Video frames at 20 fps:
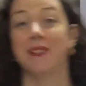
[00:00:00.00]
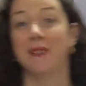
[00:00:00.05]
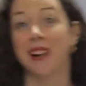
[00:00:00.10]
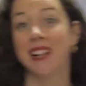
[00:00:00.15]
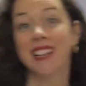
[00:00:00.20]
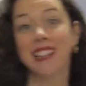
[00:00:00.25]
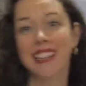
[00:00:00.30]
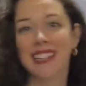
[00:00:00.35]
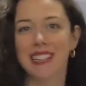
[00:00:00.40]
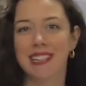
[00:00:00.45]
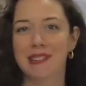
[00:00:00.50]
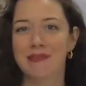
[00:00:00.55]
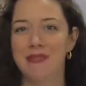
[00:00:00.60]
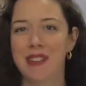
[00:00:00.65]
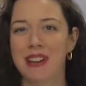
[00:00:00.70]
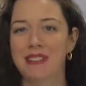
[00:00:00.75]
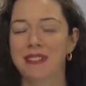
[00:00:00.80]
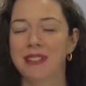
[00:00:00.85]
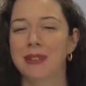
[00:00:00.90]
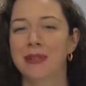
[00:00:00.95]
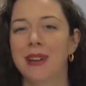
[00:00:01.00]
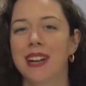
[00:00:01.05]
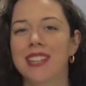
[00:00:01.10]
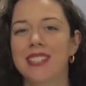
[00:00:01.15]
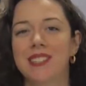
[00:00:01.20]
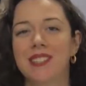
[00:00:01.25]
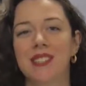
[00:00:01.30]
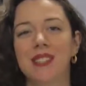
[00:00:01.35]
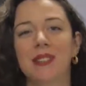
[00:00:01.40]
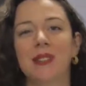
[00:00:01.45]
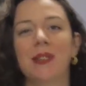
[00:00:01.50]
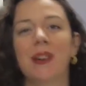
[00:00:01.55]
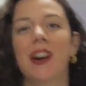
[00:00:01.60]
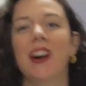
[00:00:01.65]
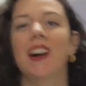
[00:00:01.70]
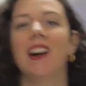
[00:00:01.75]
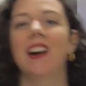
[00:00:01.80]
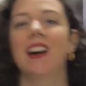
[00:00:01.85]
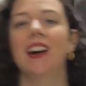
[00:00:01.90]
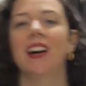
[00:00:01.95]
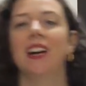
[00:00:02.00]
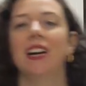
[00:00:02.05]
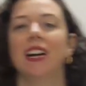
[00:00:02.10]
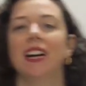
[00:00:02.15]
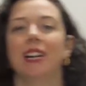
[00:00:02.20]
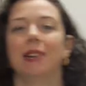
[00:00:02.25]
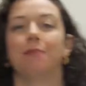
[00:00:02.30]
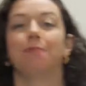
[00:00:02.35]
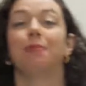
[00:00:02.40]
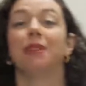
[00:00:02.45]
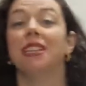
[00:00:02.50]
Welcome everyone to our